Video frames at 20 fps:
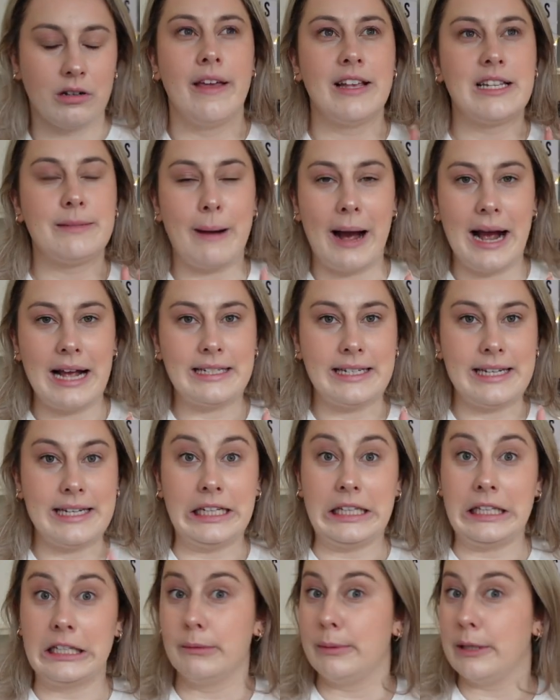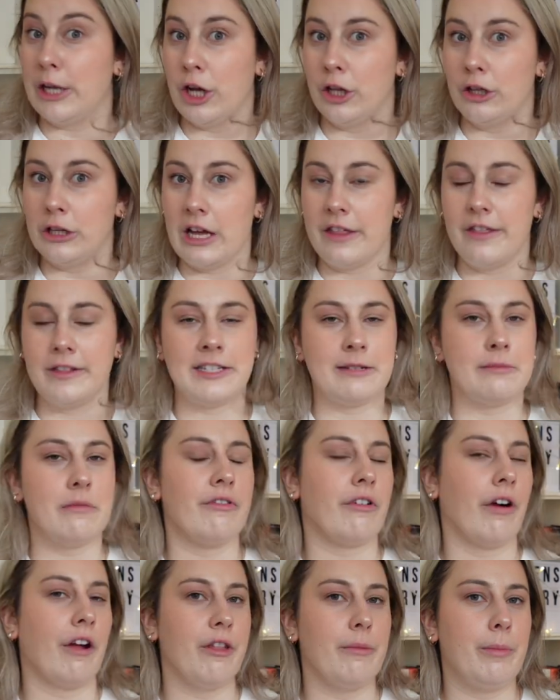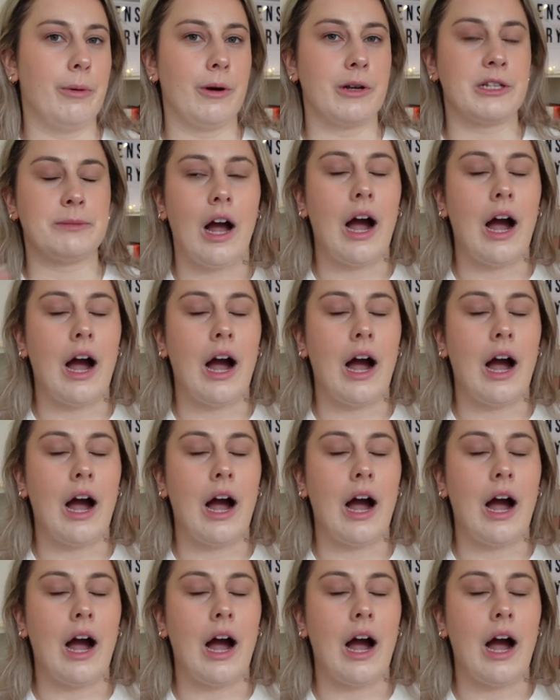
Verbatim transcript: The Spice hit a little bit earlier than some of her other books.